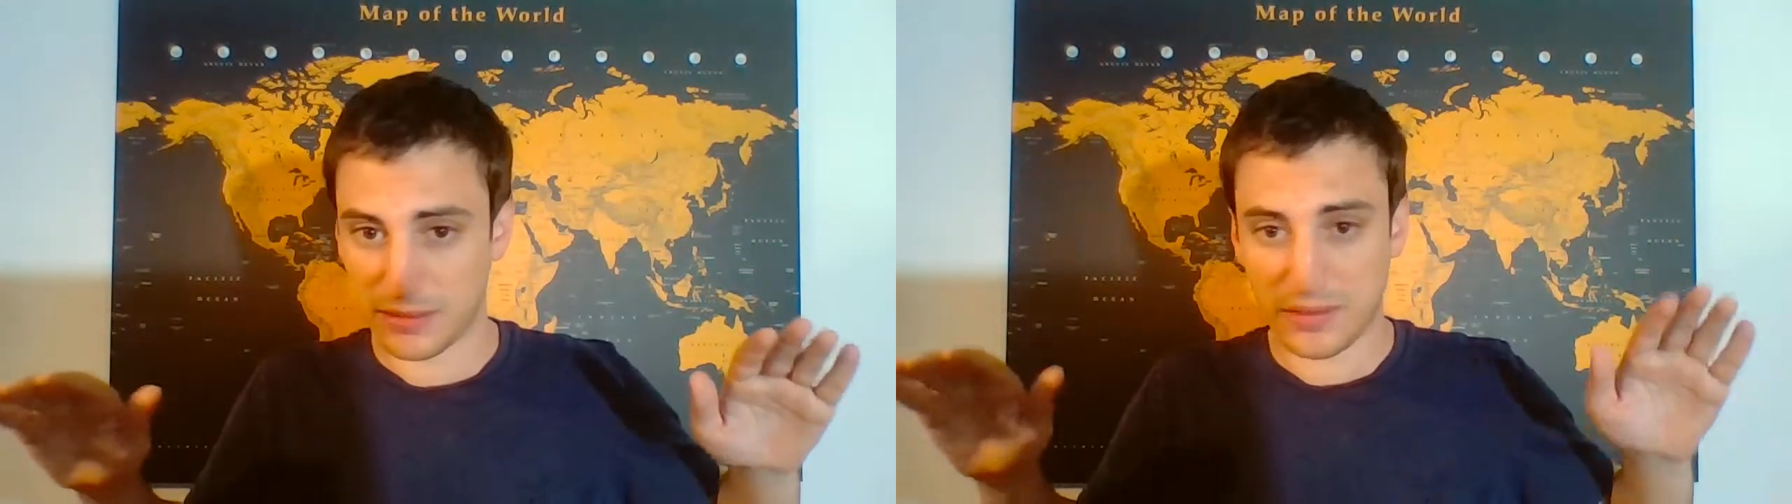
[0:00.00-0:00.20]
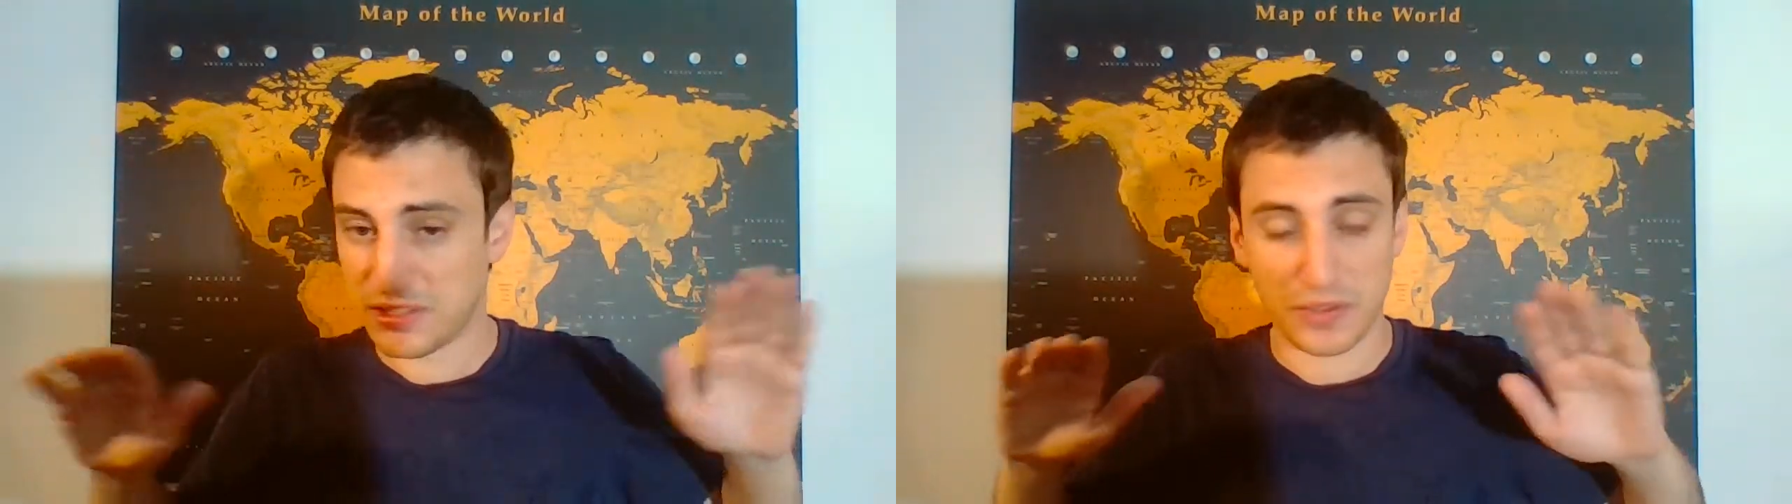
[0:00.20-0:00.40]

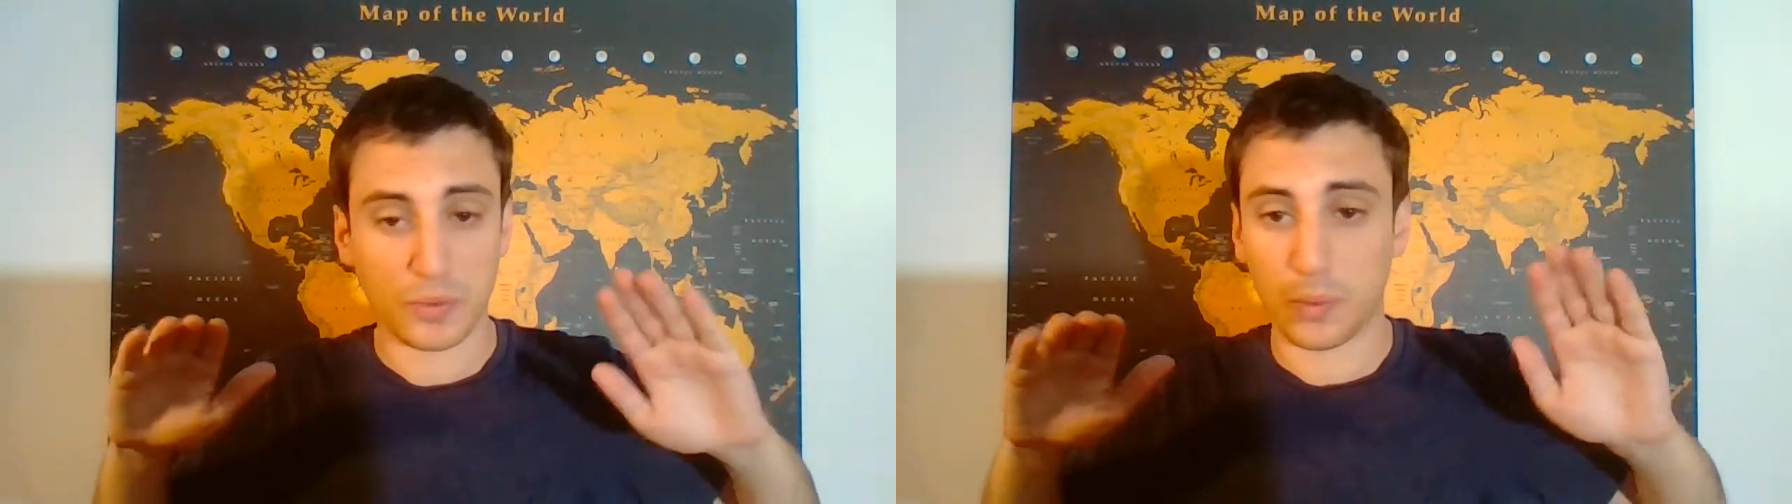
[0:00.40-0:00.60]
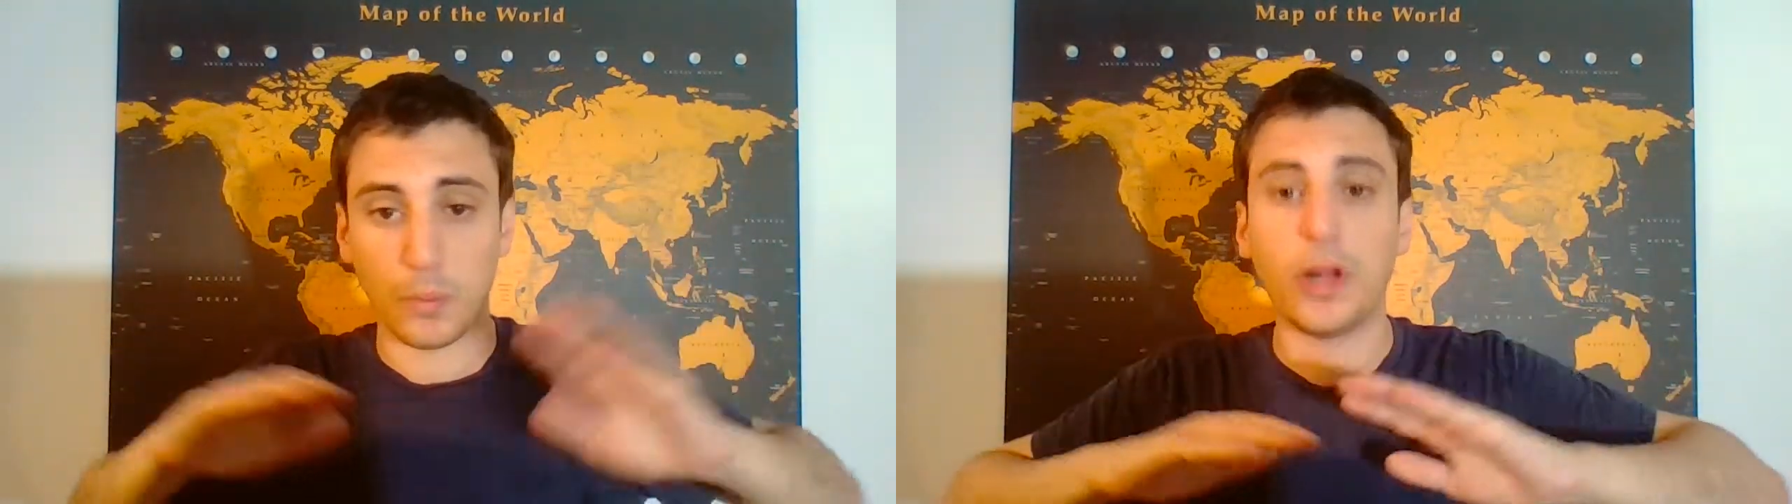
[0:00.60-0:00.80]
Just
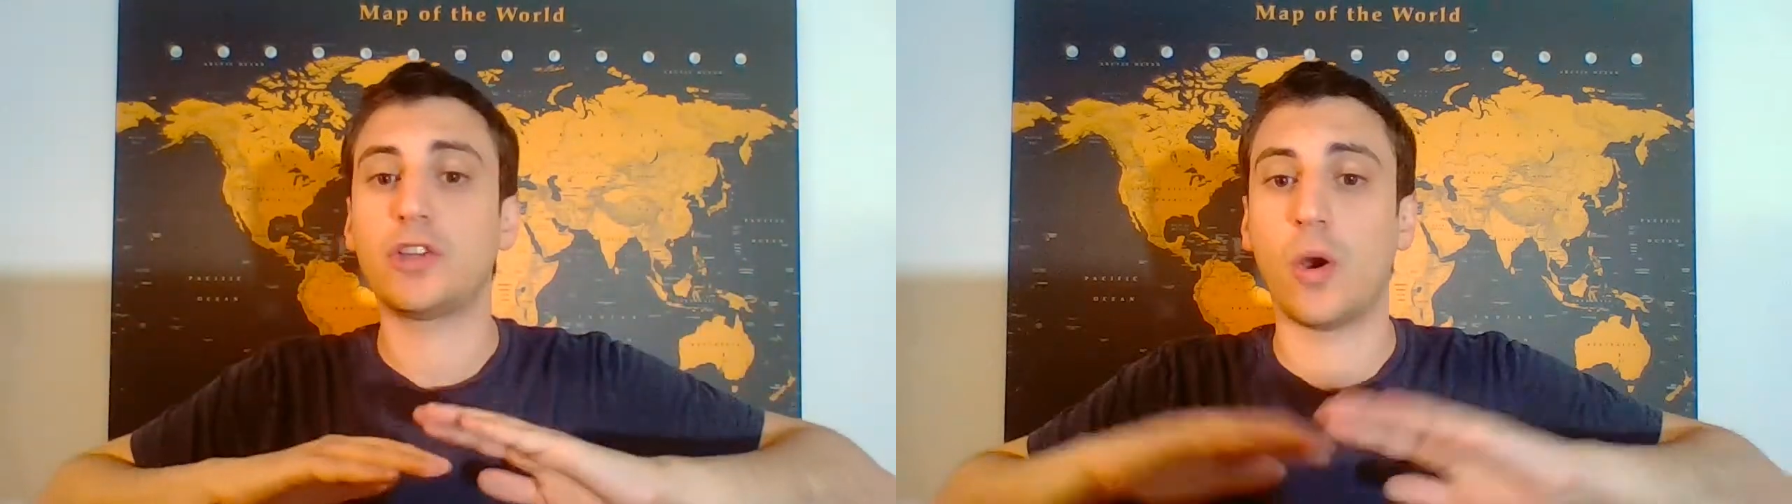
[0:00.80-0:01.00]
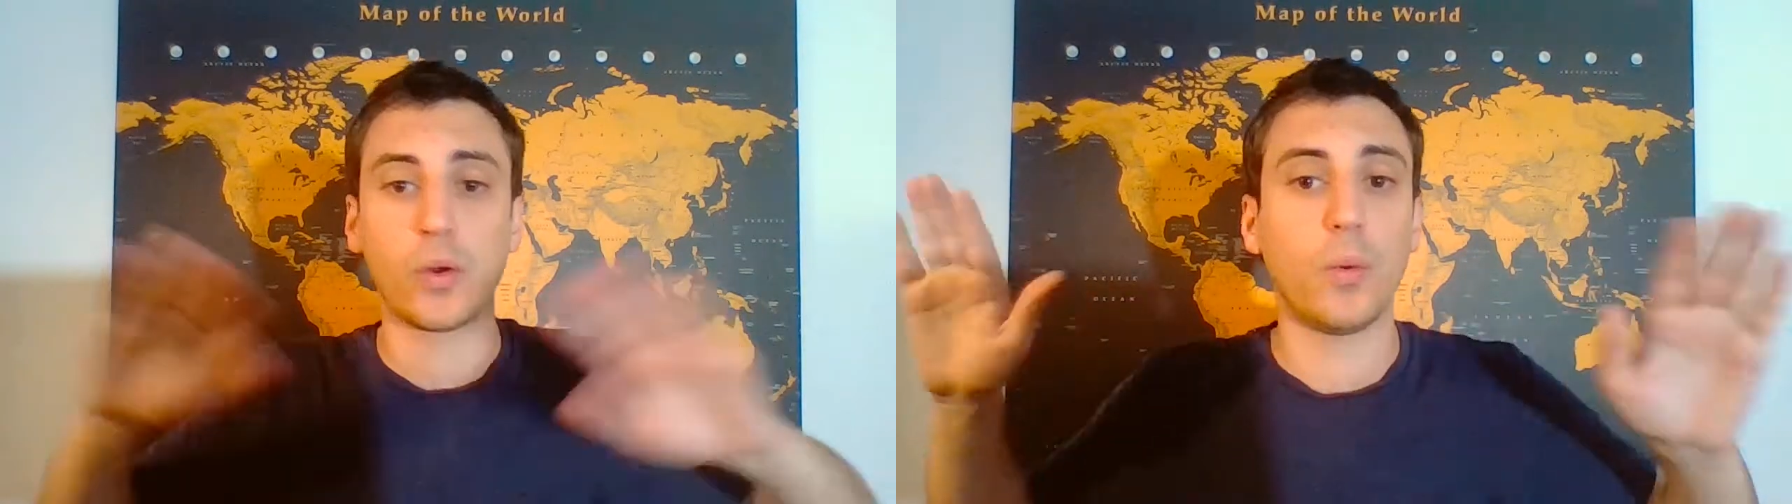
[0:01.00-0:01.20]

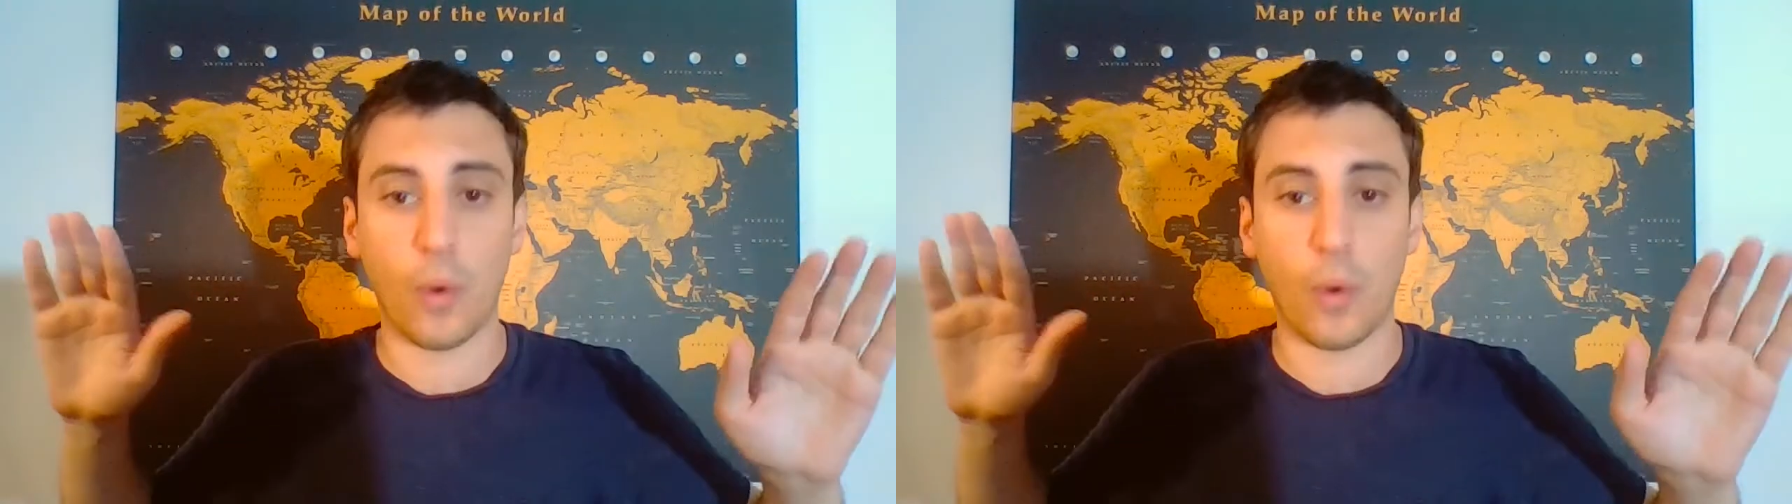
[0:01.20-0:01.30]
total